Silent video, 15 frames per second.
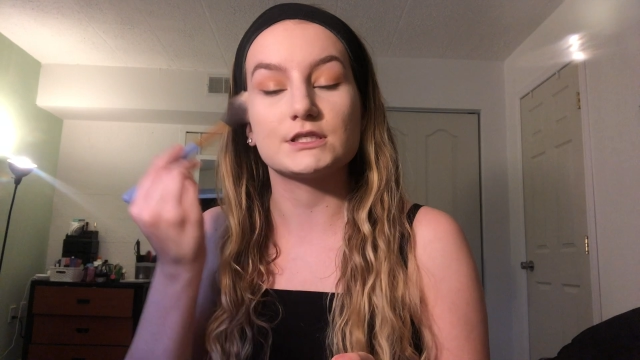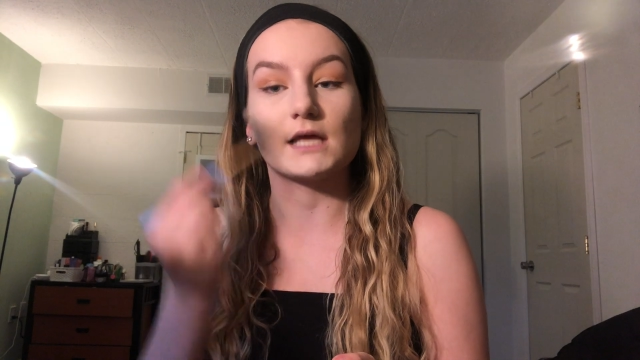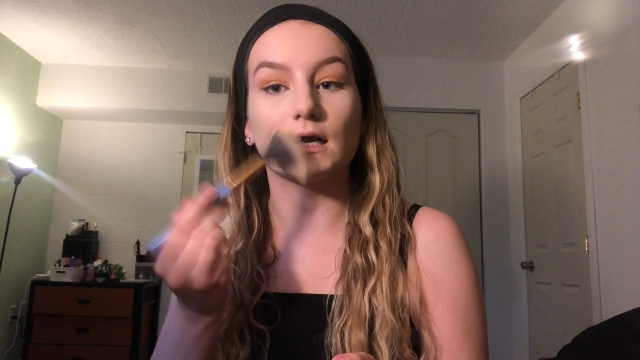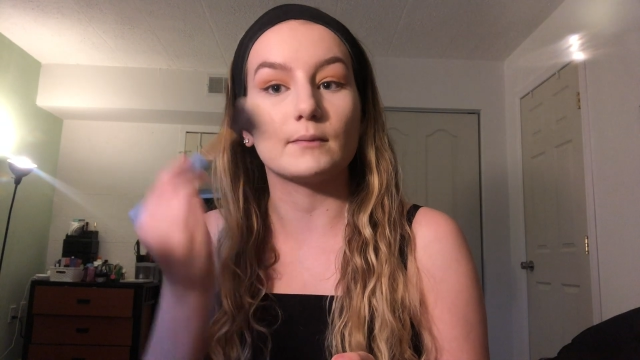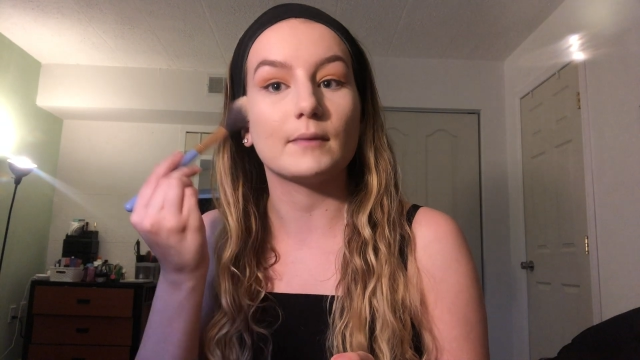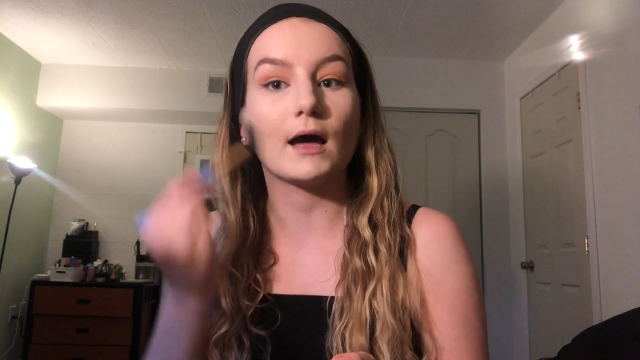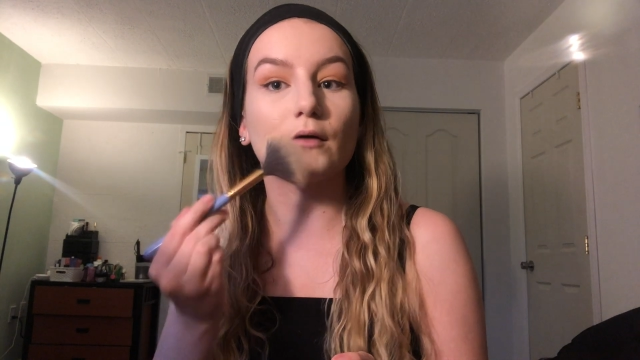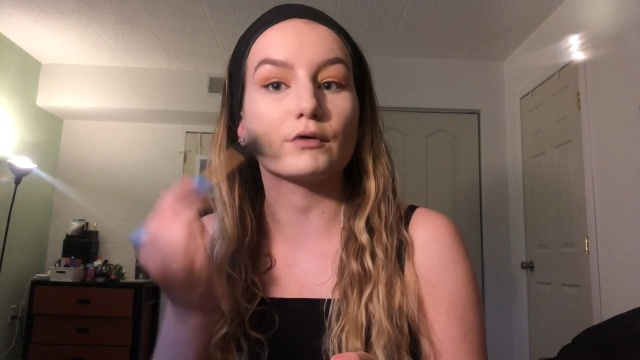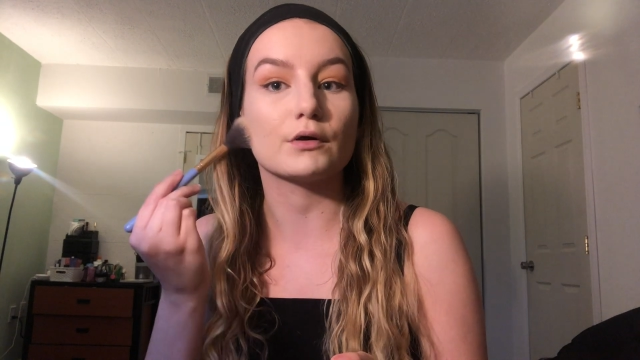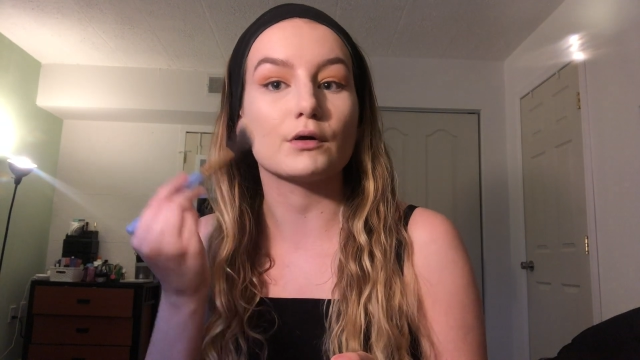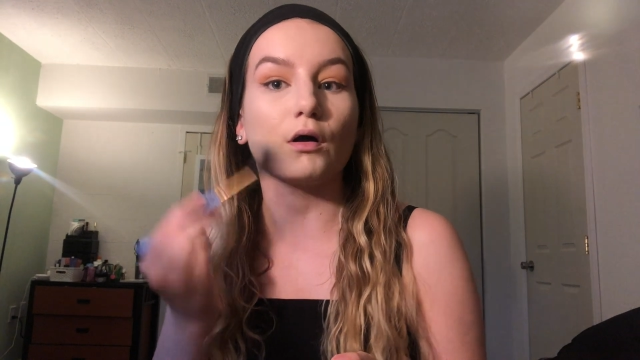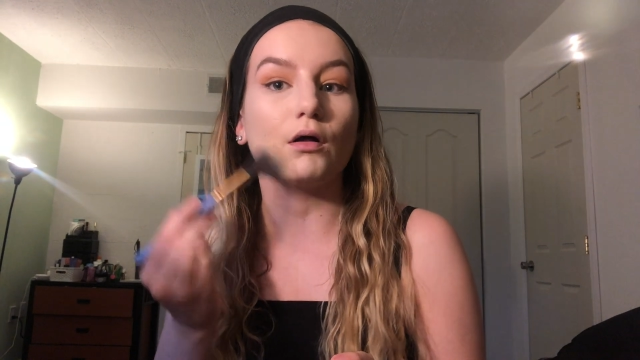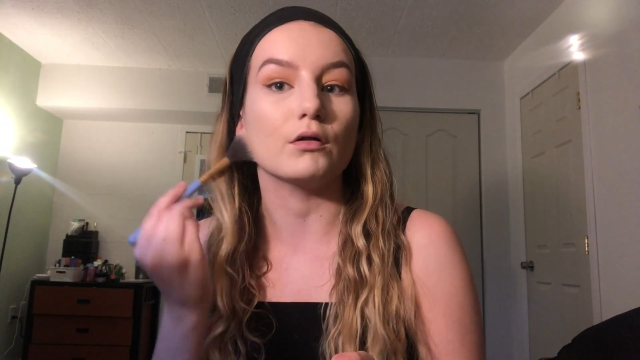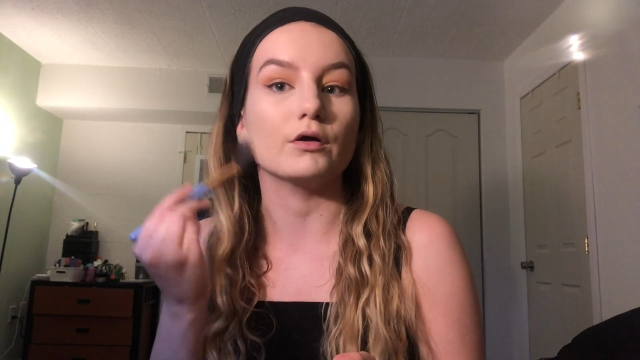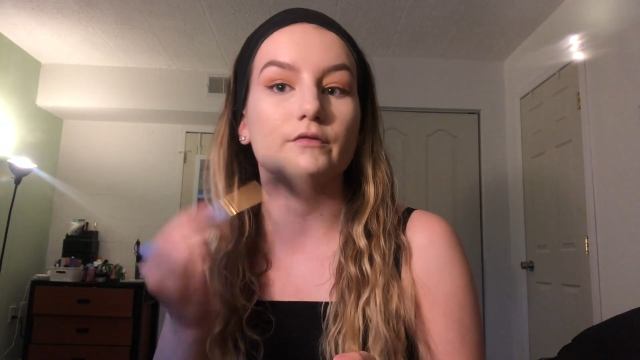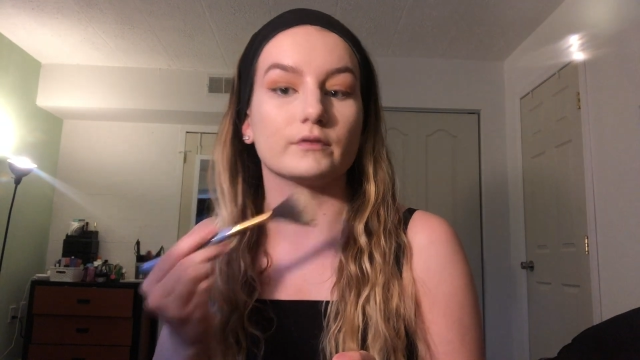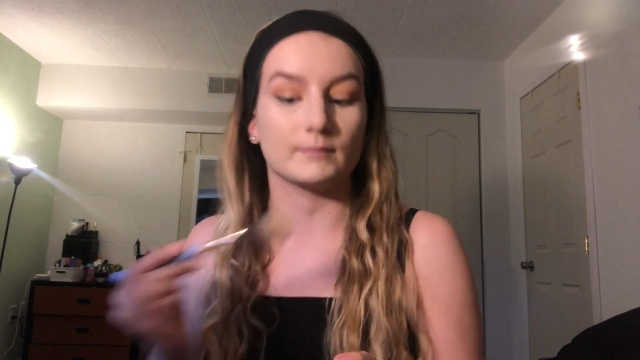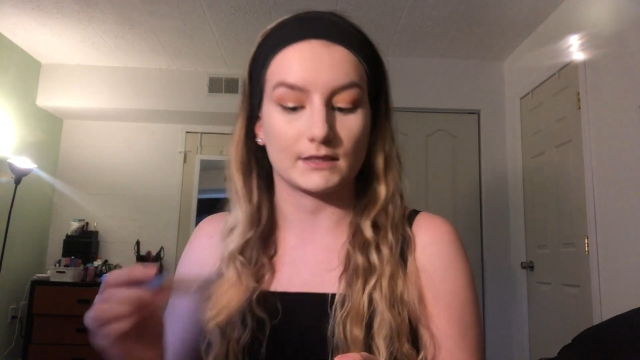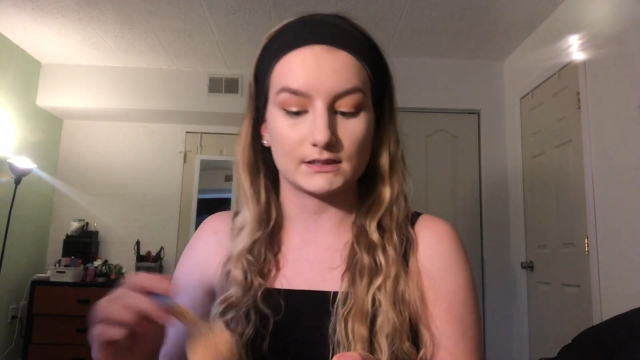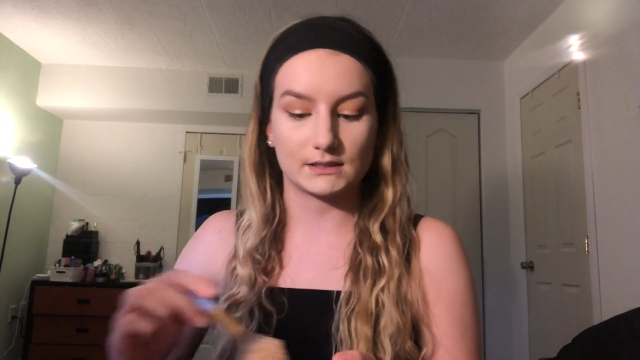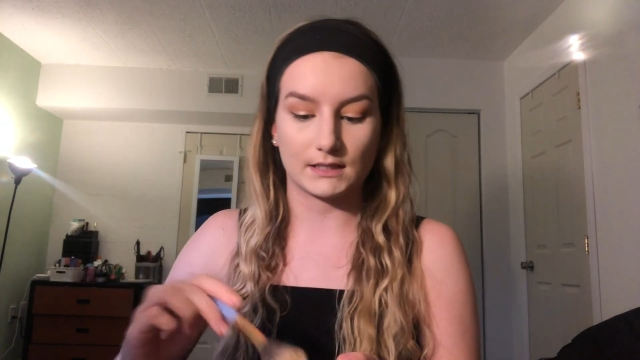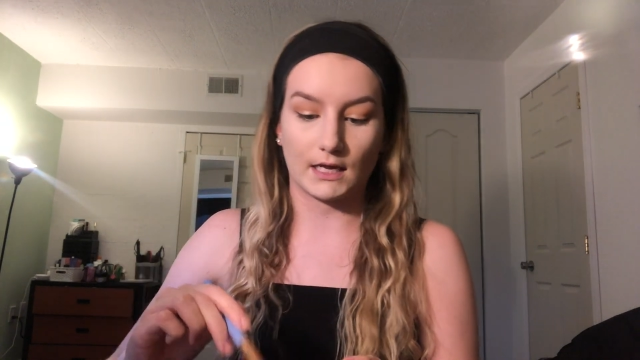setting powder all over my
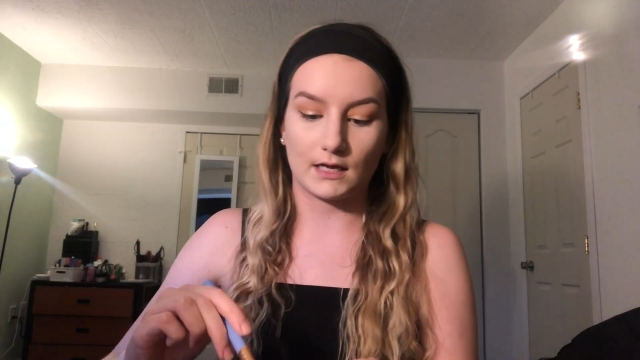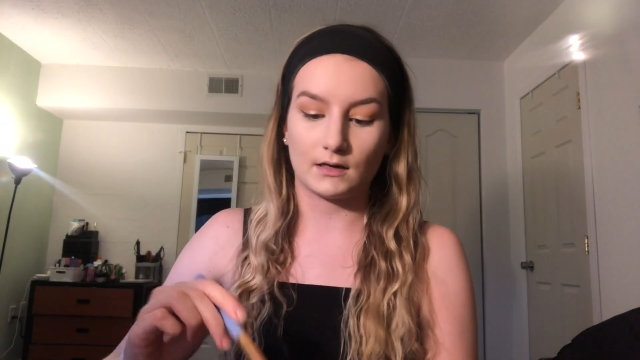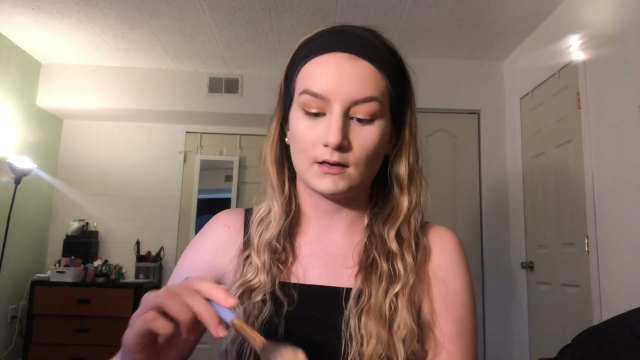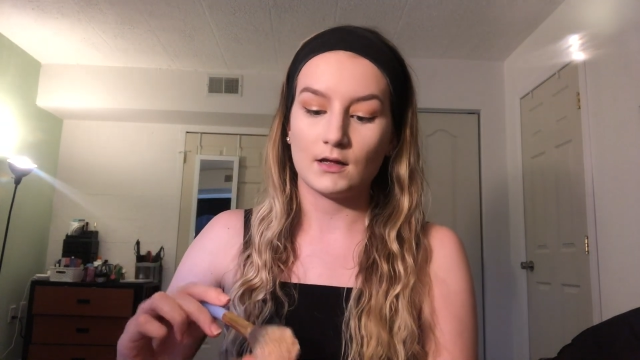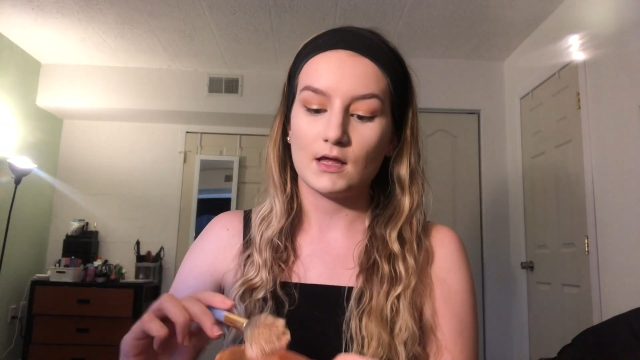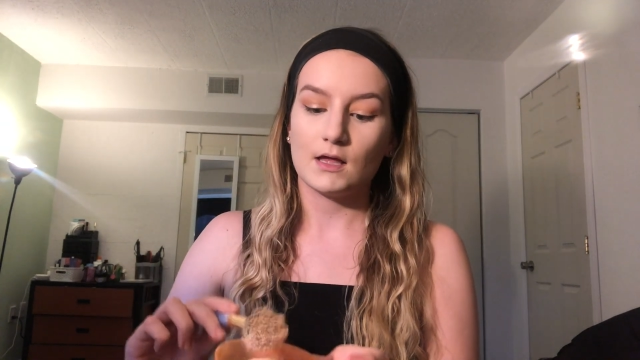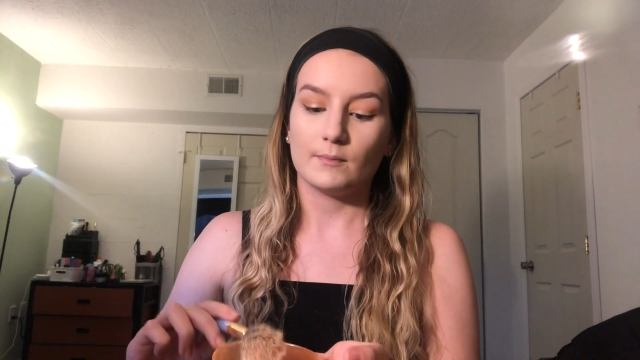skin